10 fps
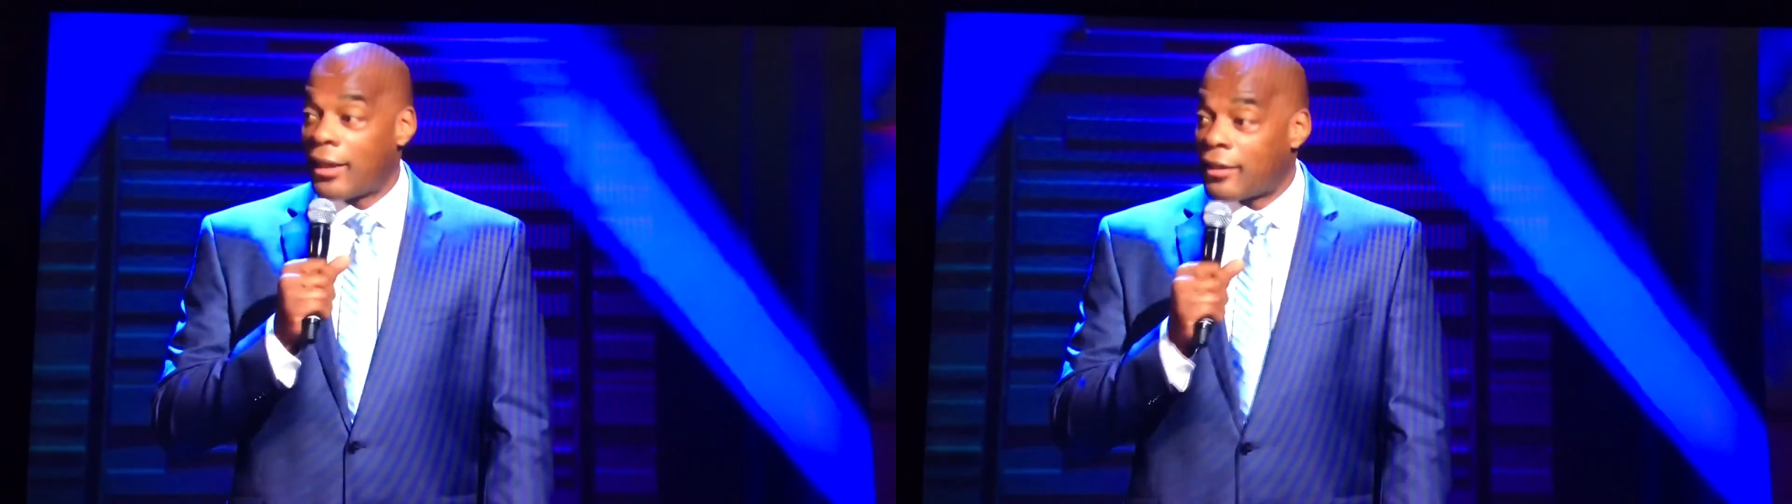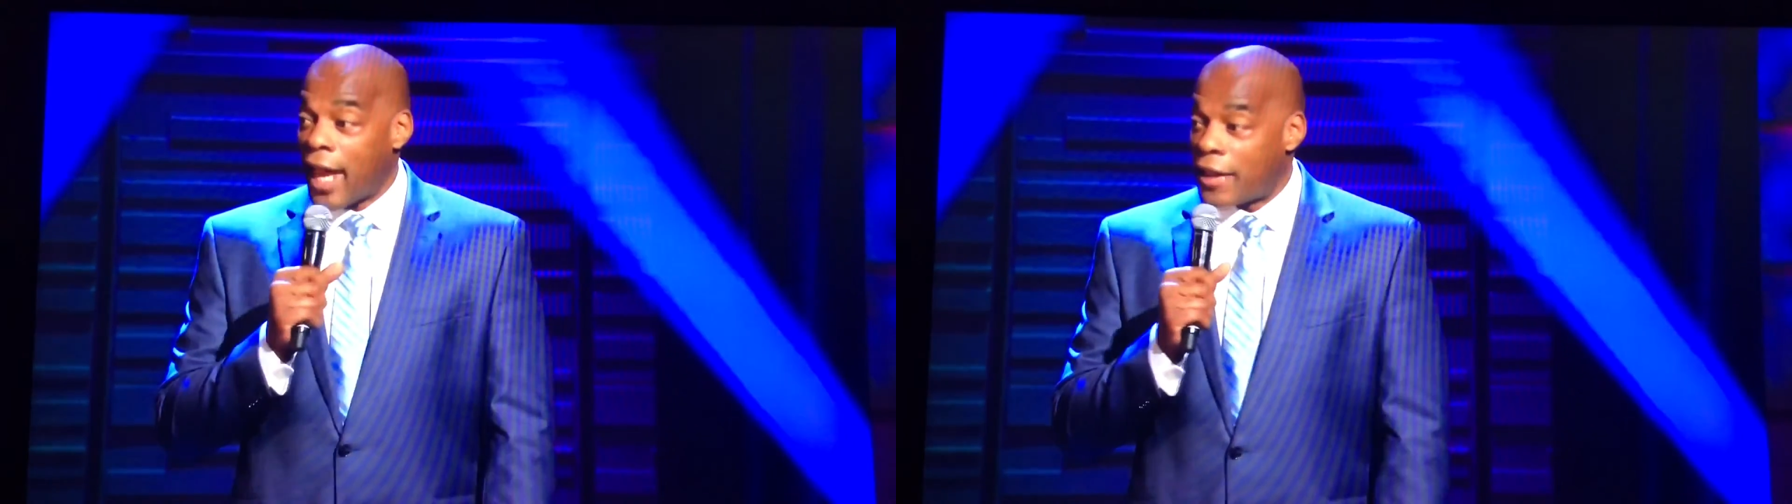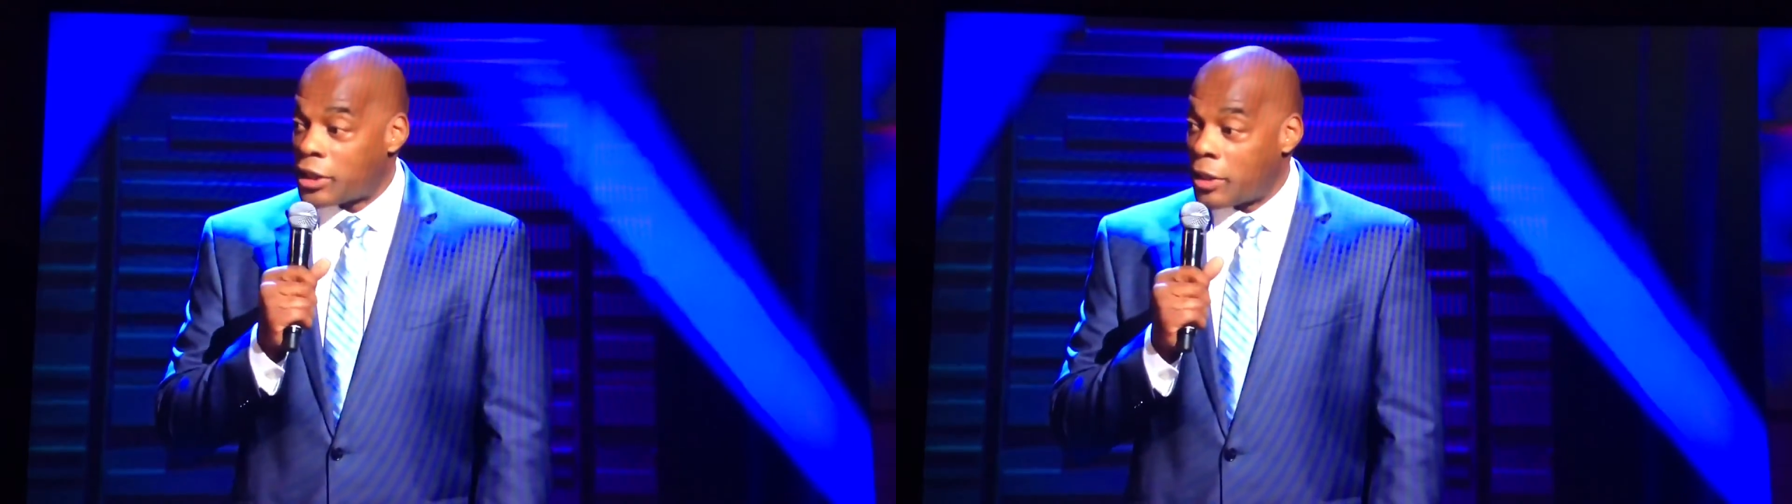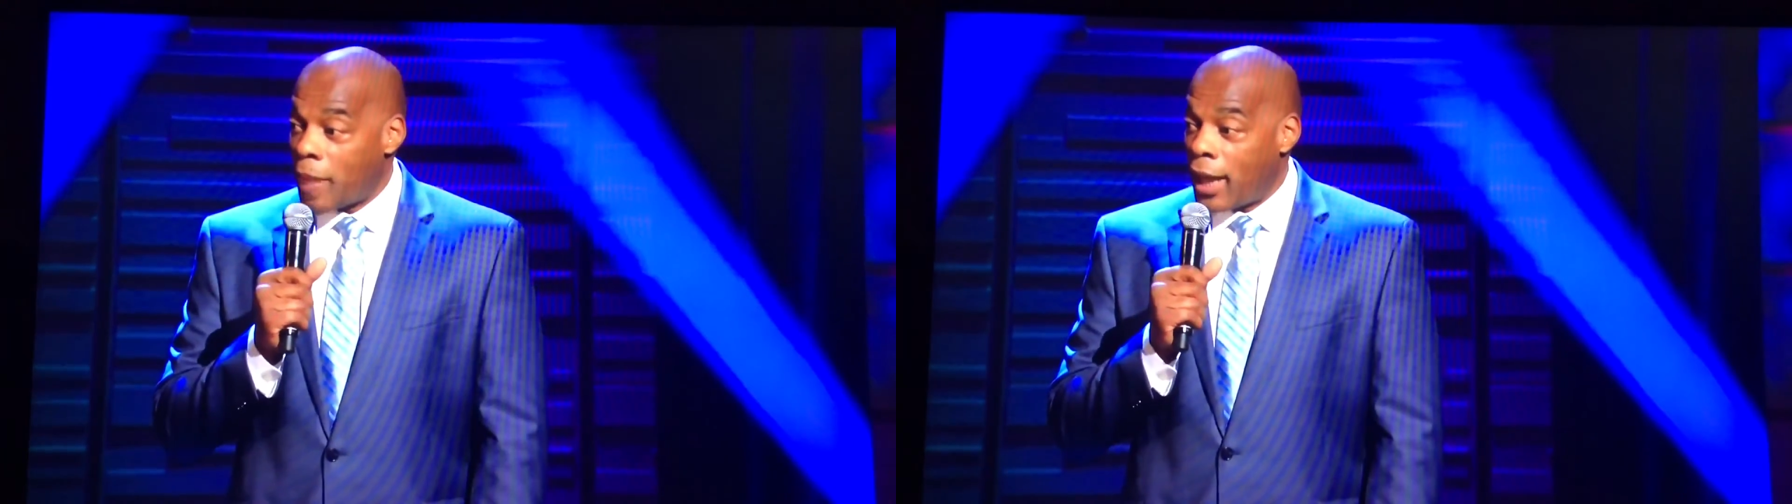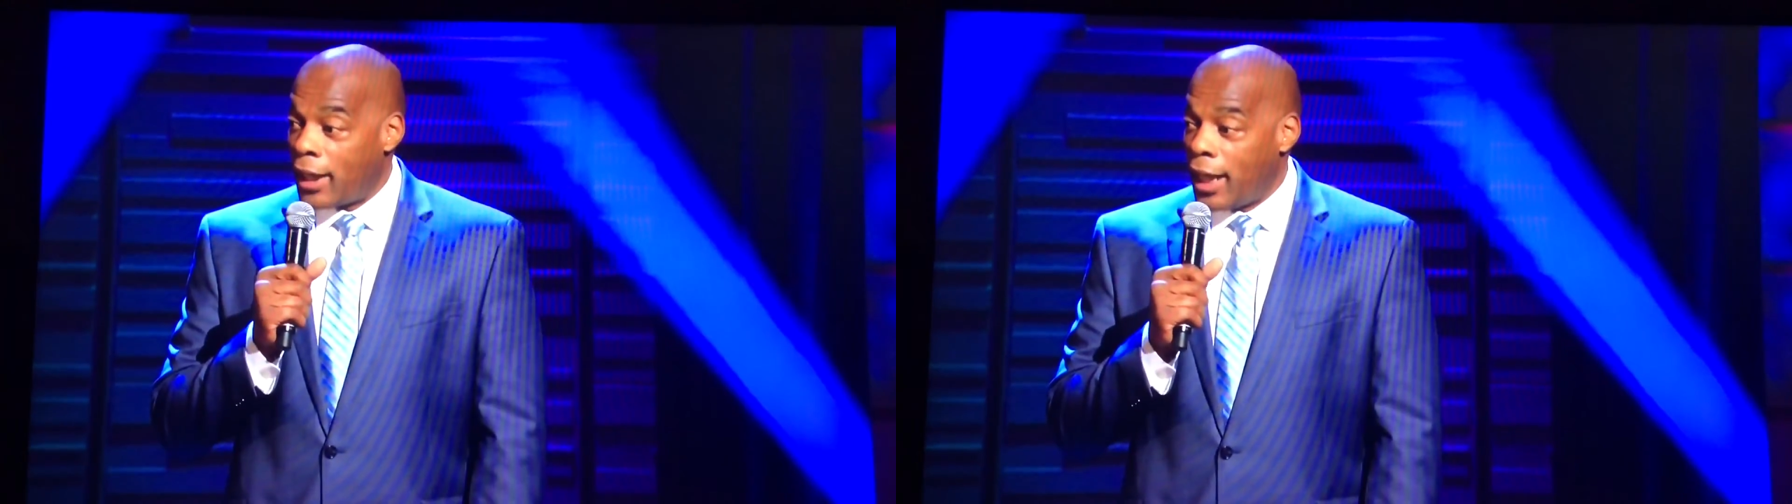attached to
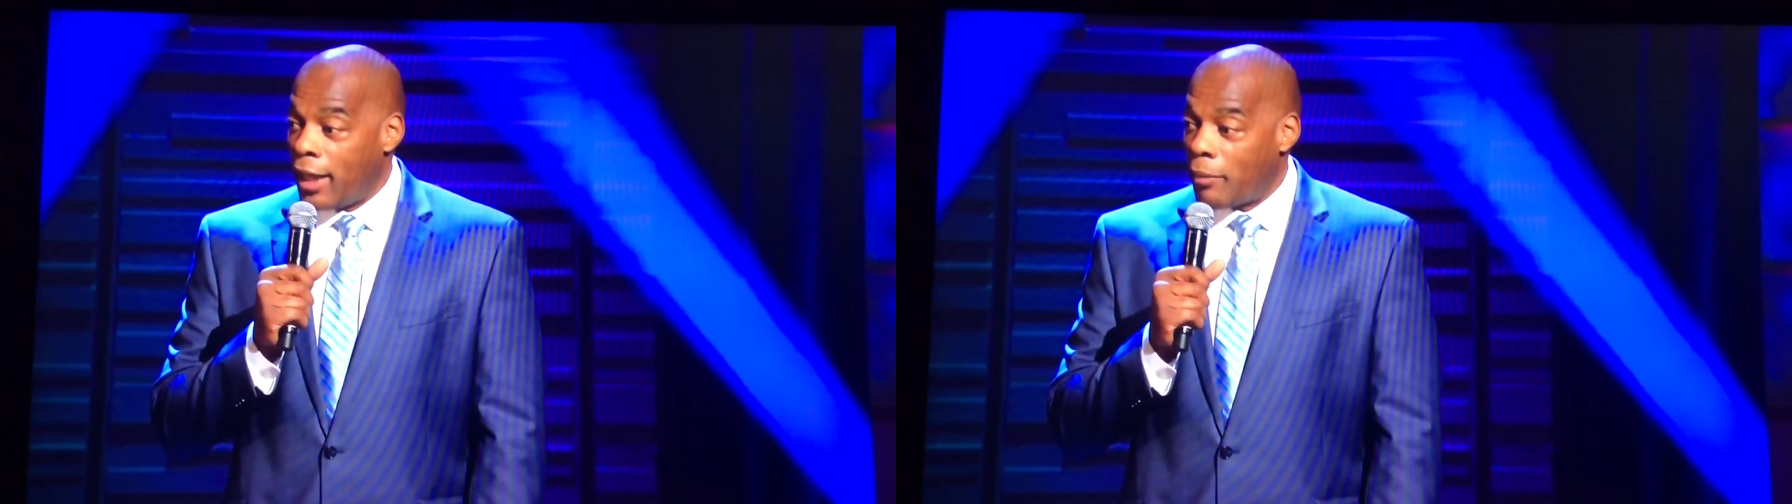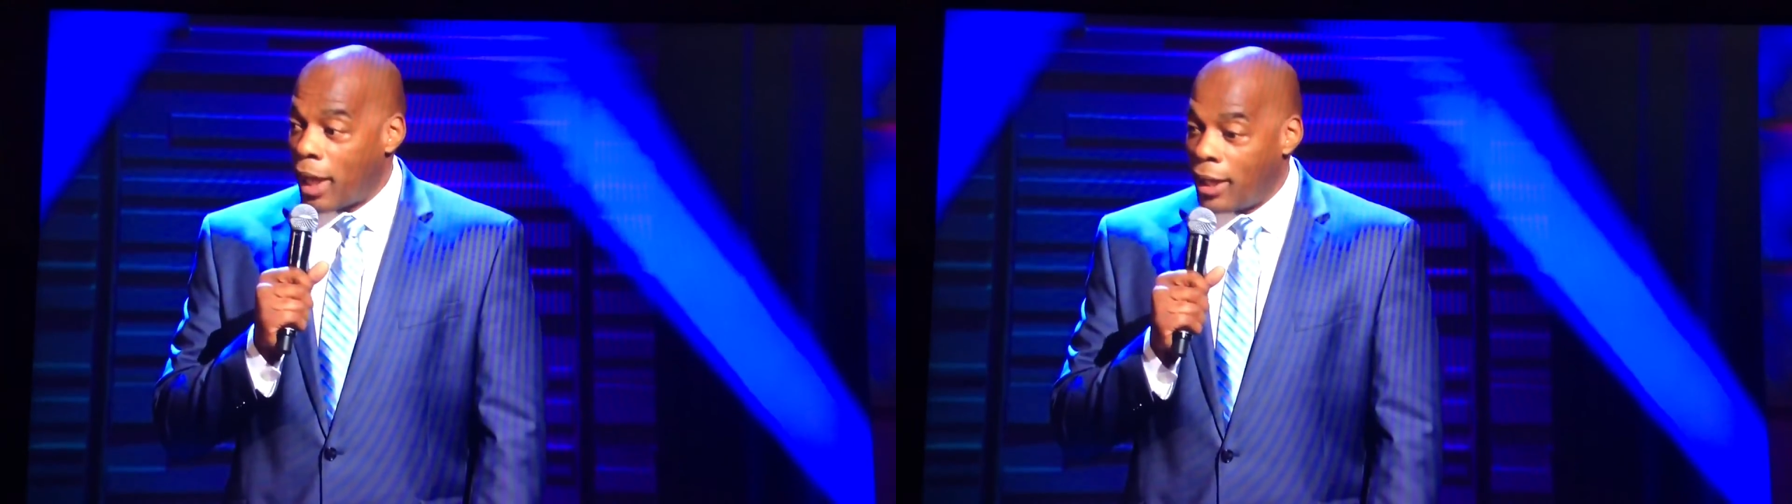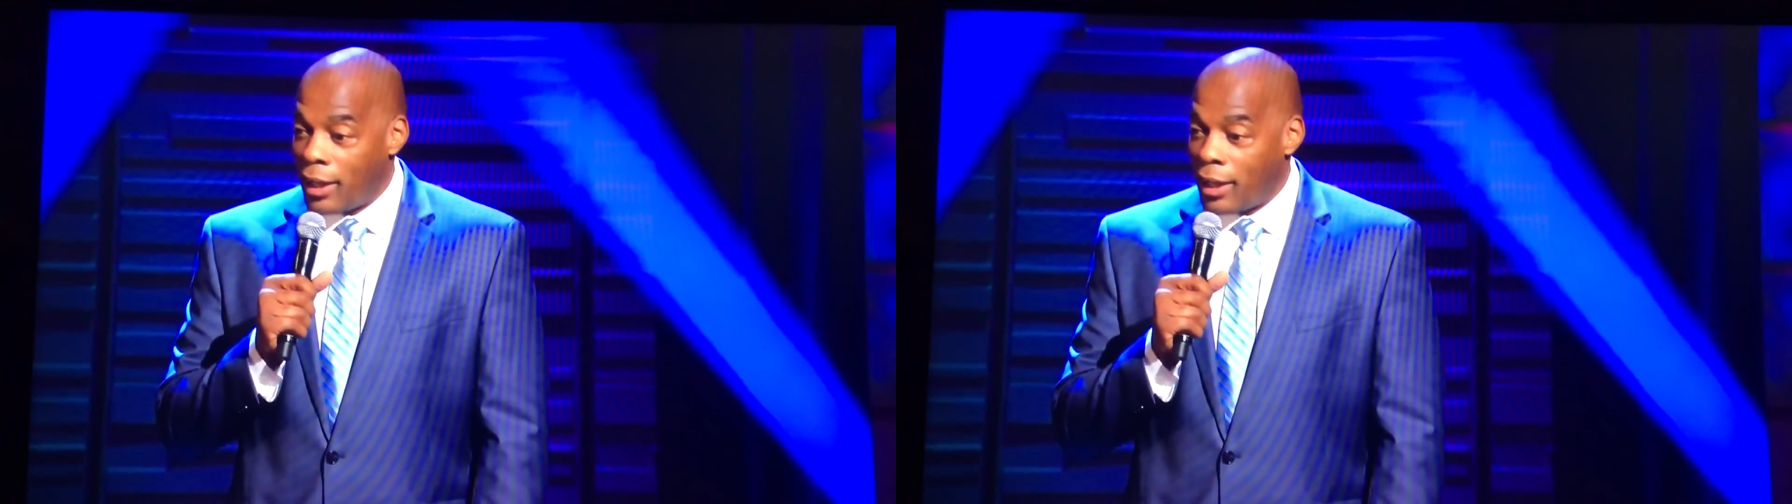my name.